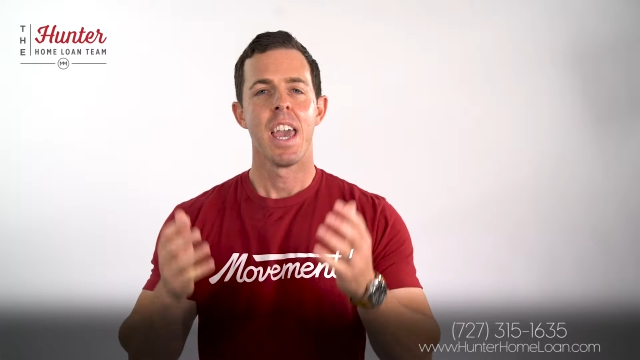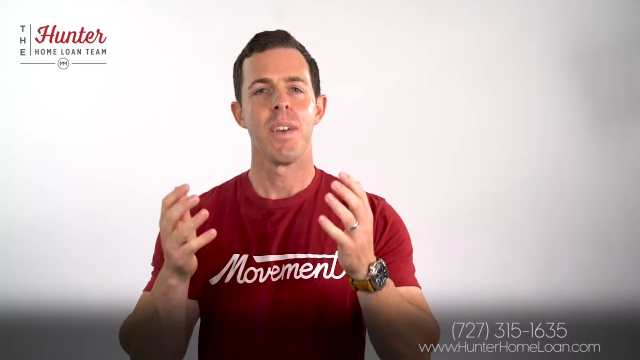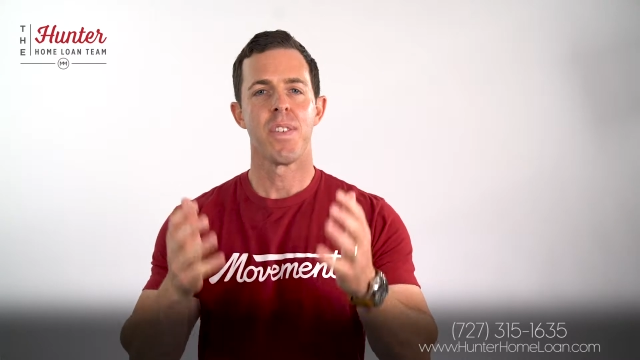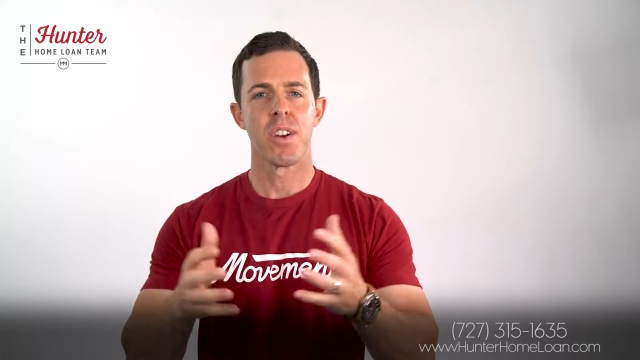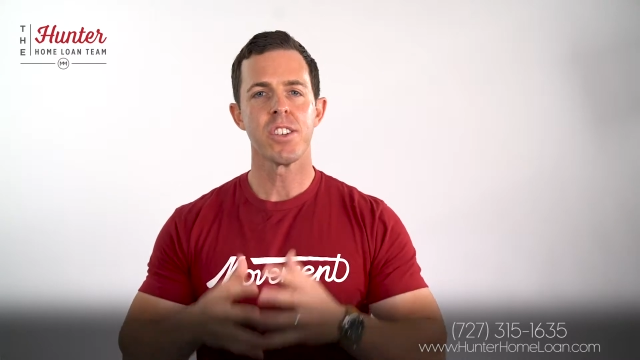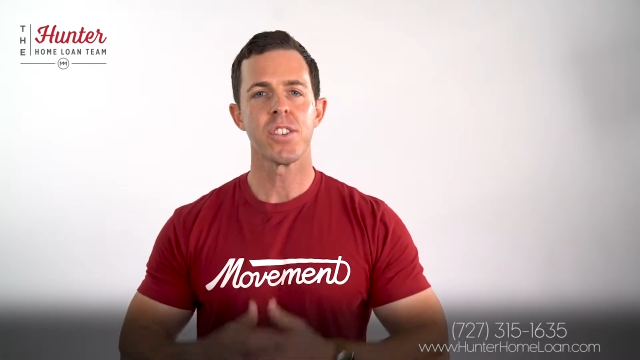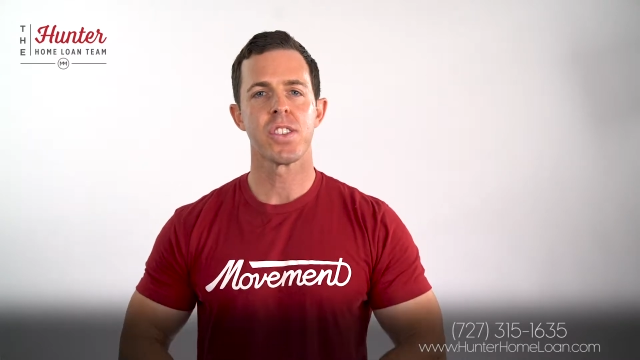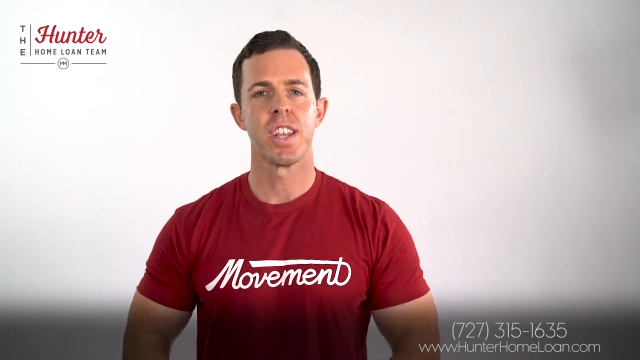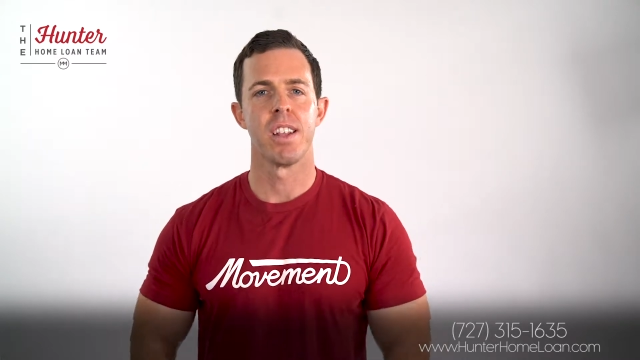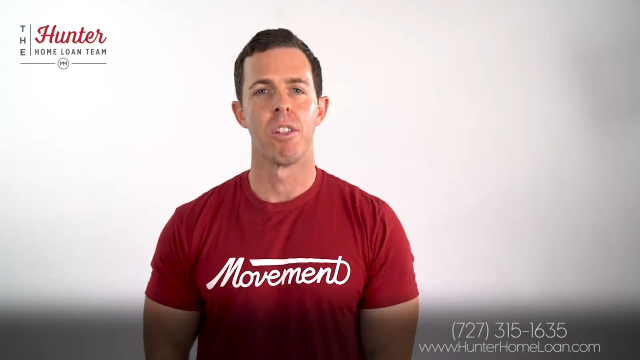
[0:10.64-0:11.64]
If you're
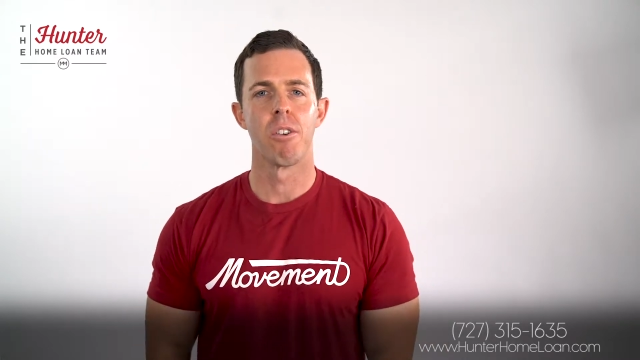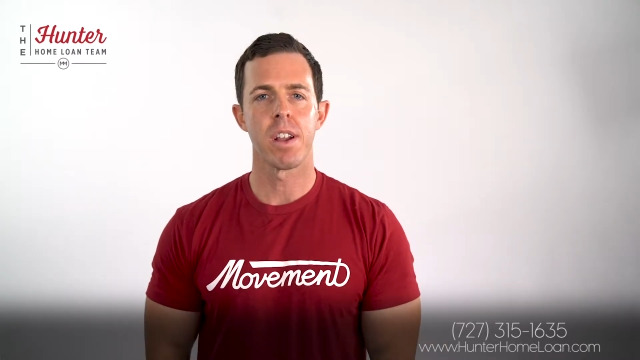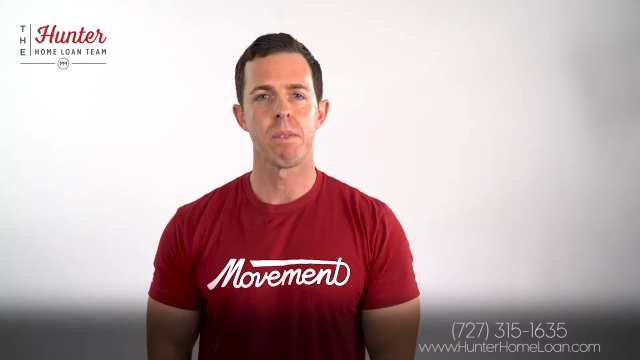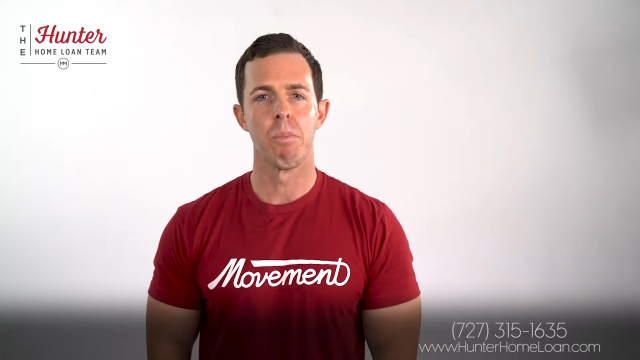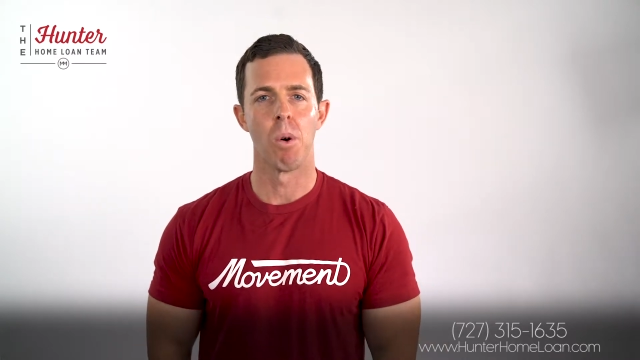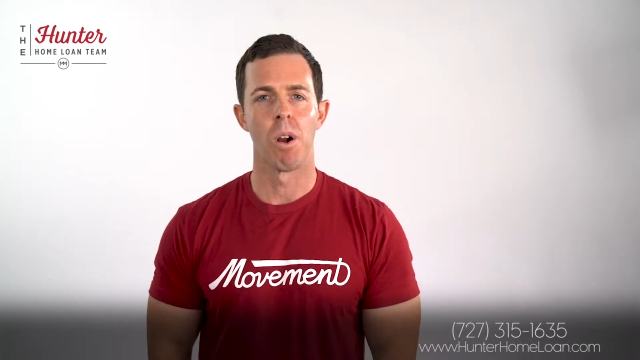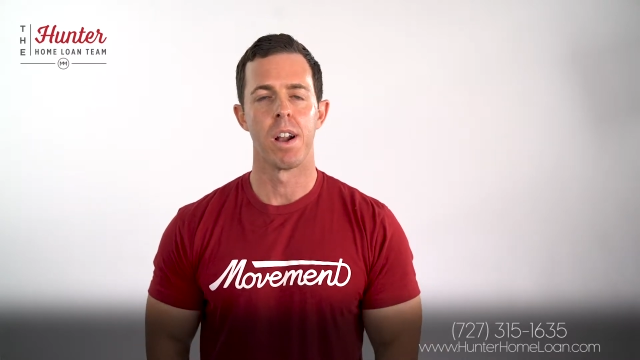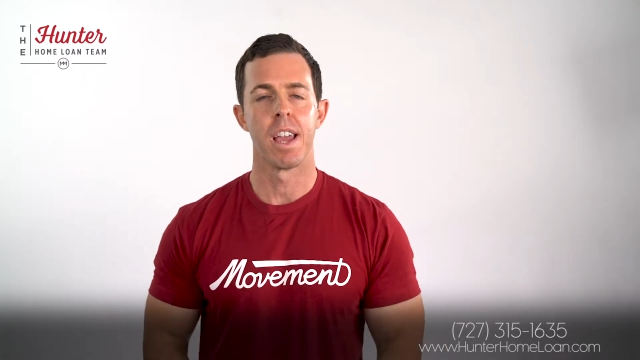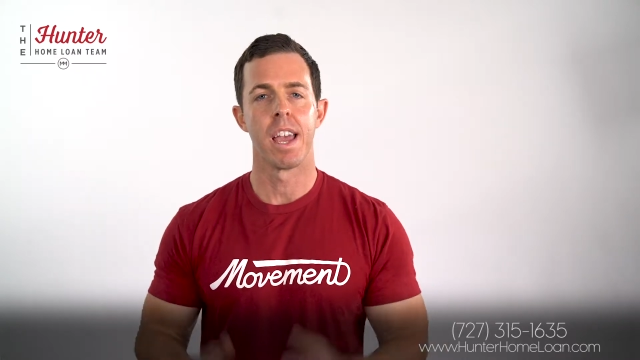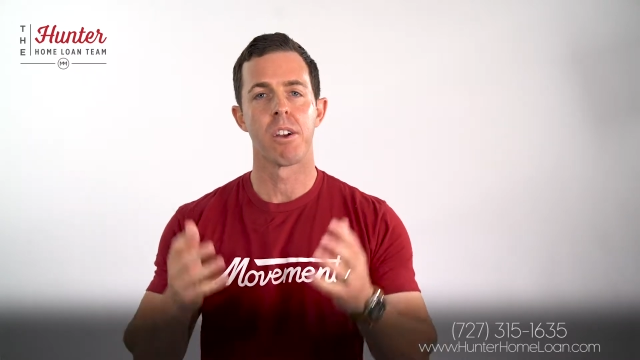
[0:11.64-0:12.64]
interested in learning
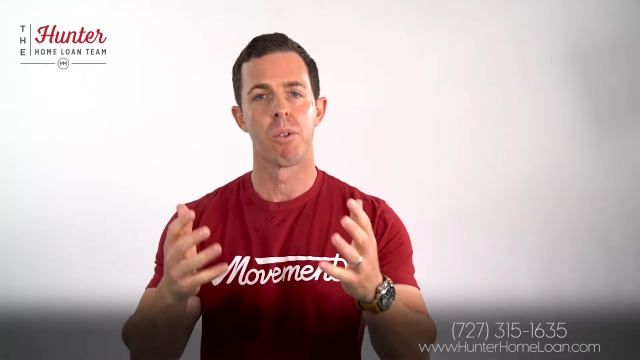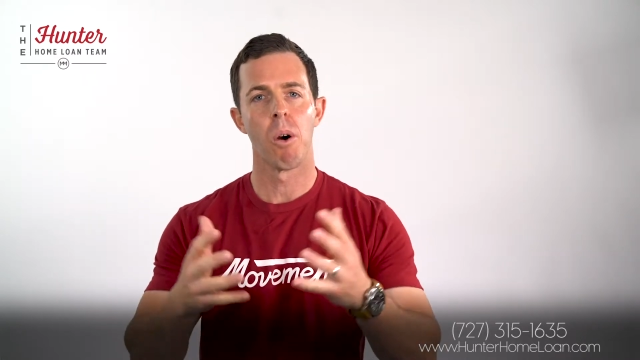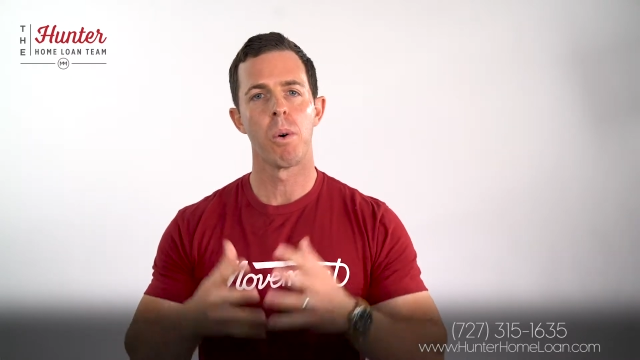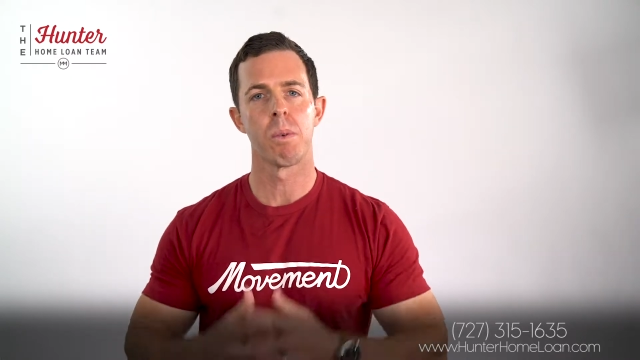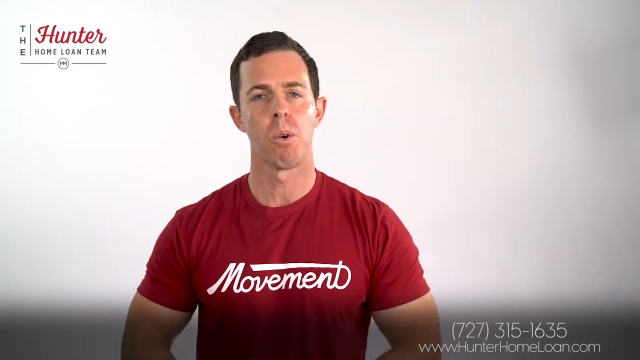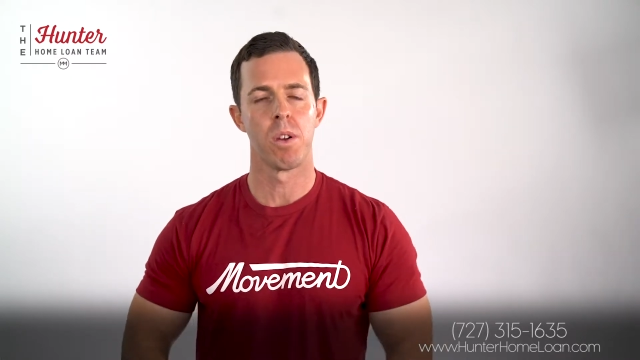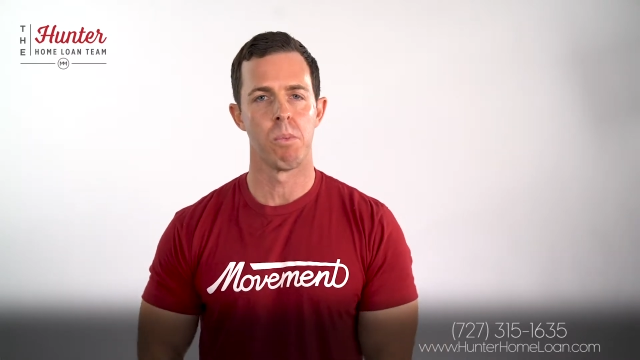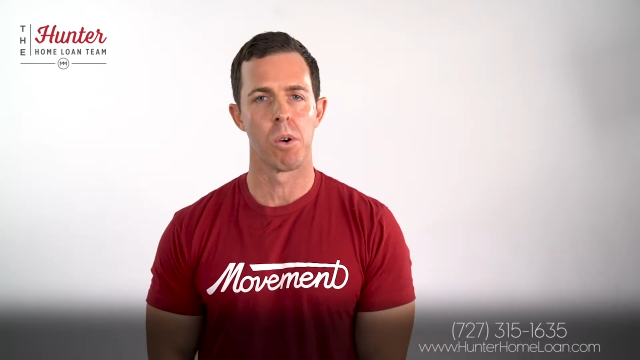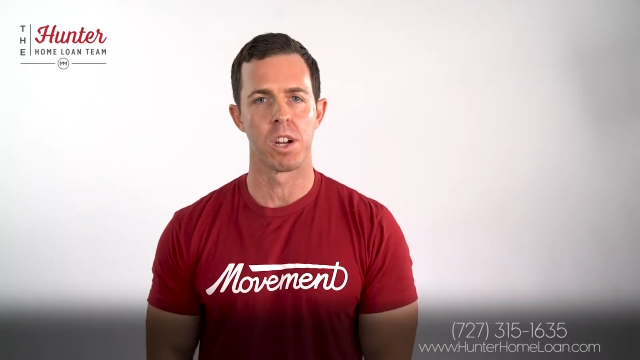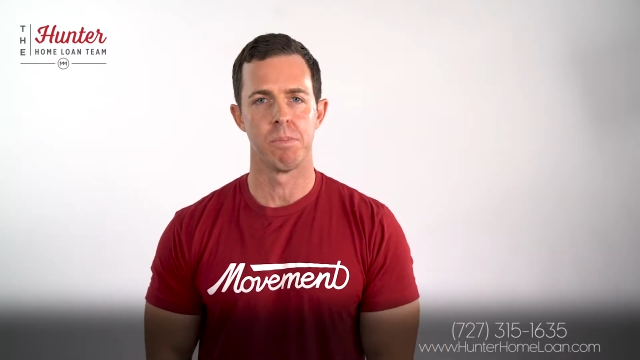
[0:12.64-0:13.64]
more and growing more in the
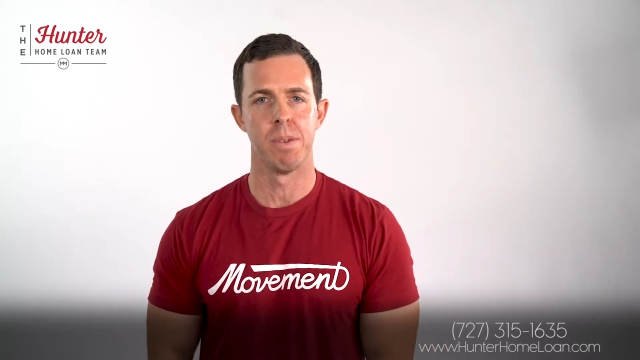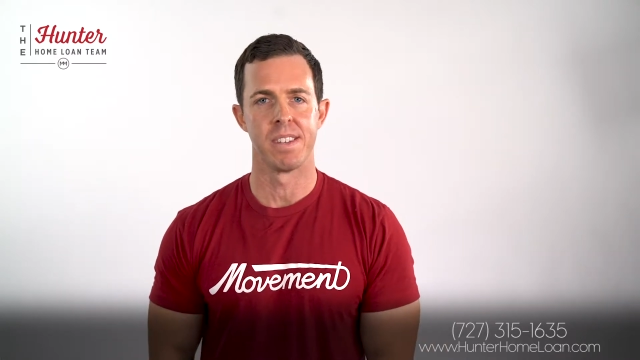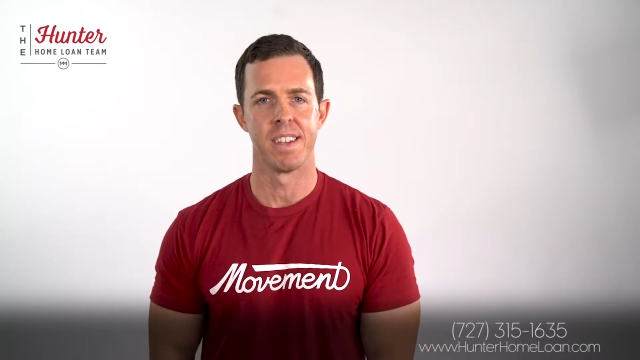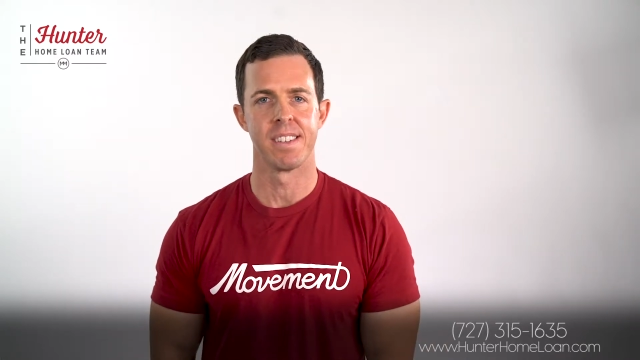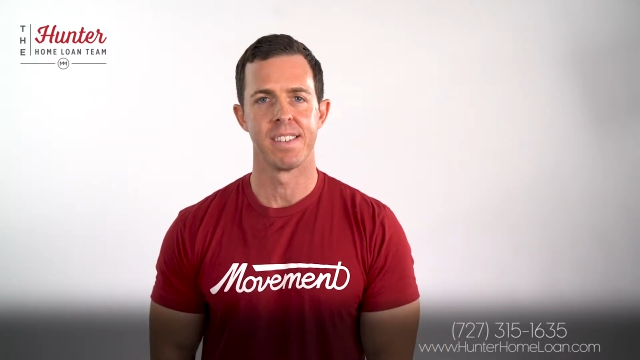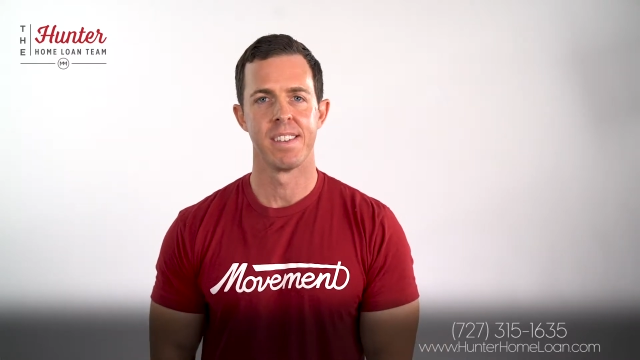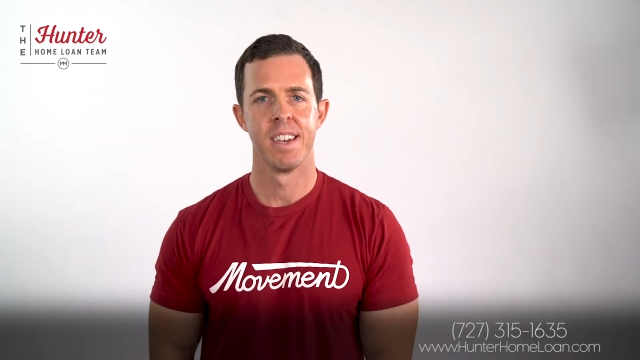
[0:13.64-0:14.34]
mortgage business,